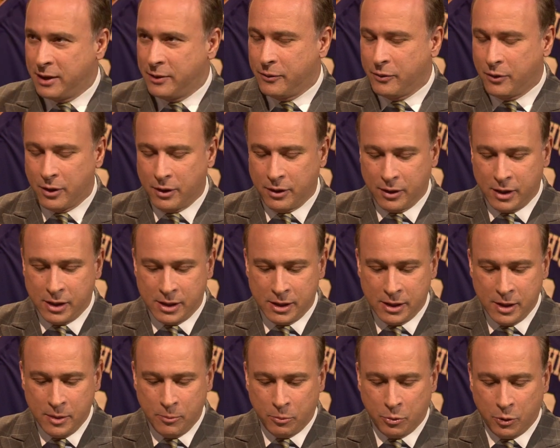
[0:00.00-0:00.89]
of our uh,
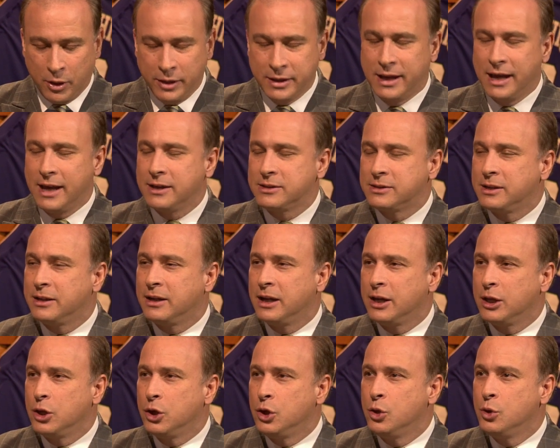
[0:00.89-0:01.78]
broadcast
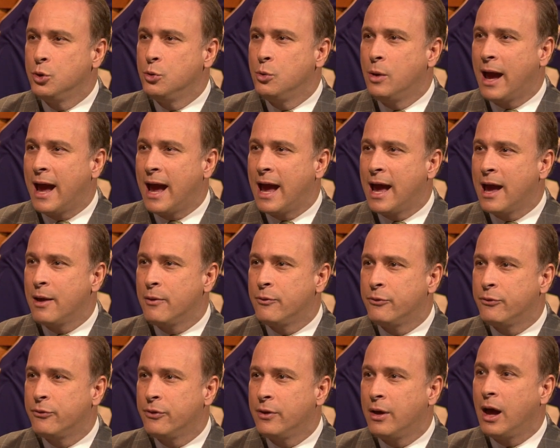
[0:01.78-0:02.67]
tonight, you
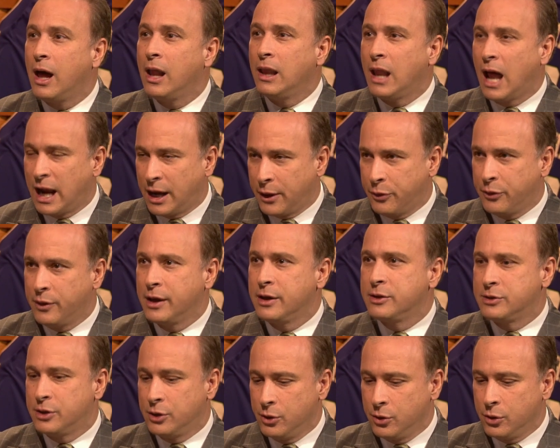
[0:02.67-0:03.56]
have a lot of
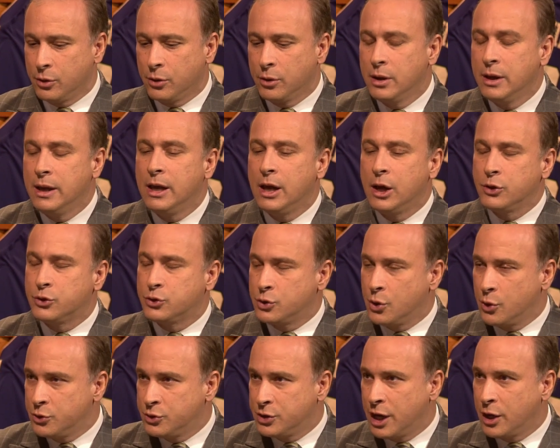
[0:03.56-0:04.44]
things that you're
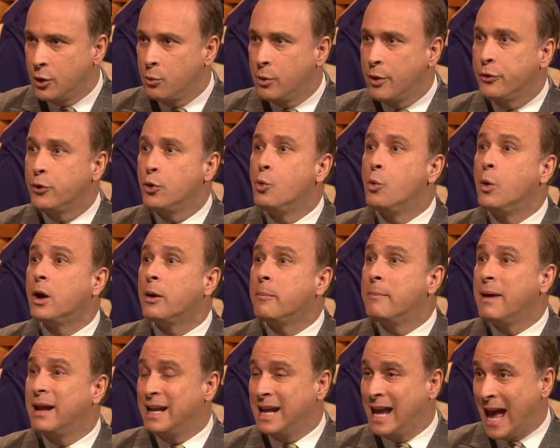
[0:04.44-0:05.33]
associated with. You wear
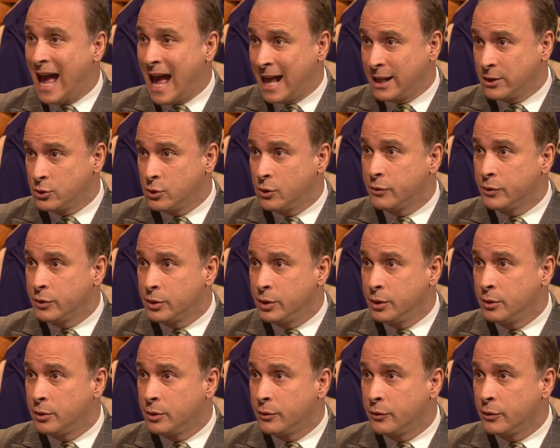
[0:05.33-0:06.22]
many hats over at
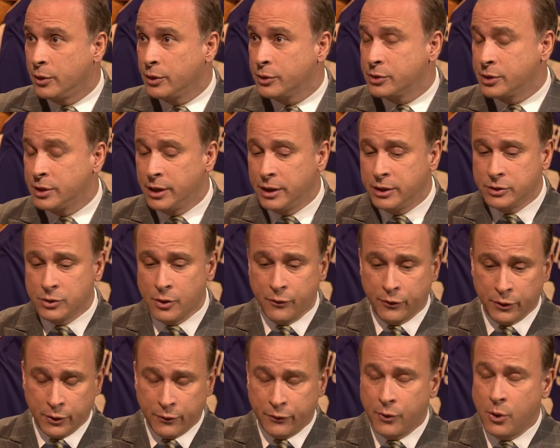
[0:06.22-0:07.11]
the university. So,
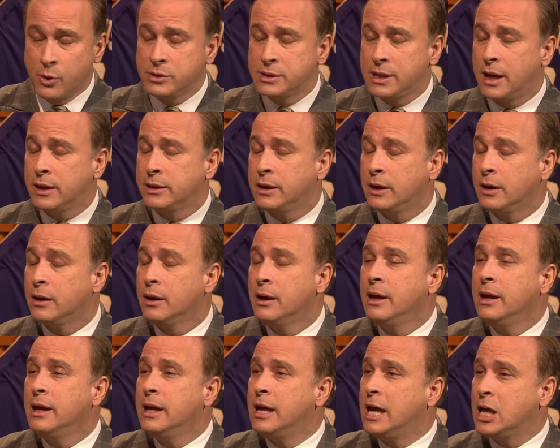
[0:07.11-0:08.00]
for the folks out there,
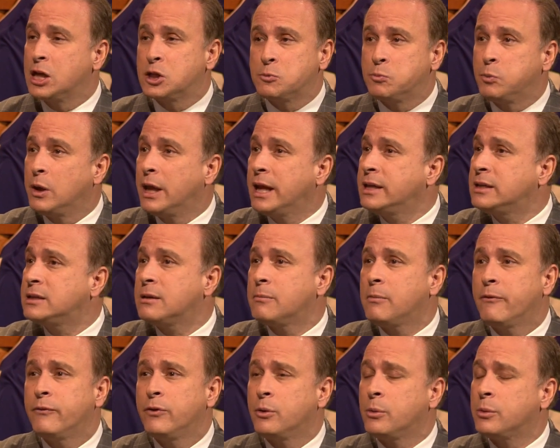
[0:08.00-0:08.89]
explain
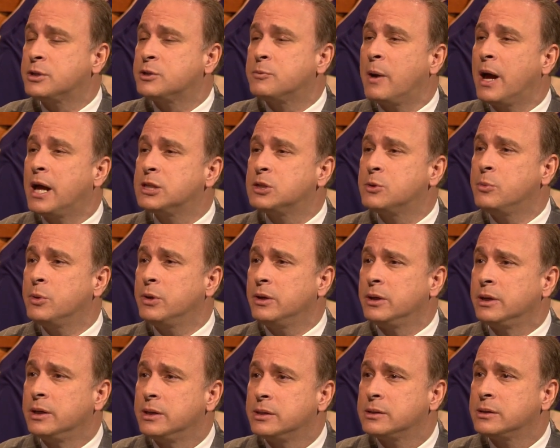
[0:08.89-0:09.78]
some of your
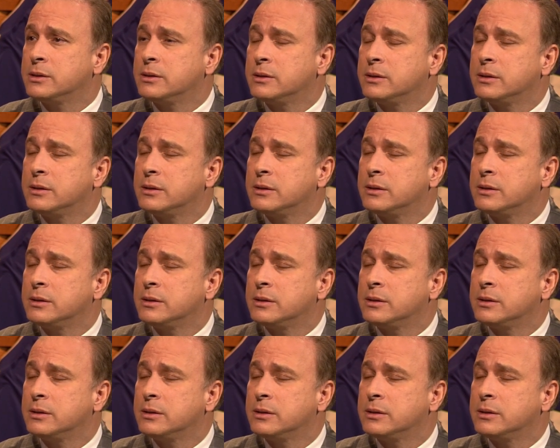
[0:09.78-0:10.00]
responsibilities.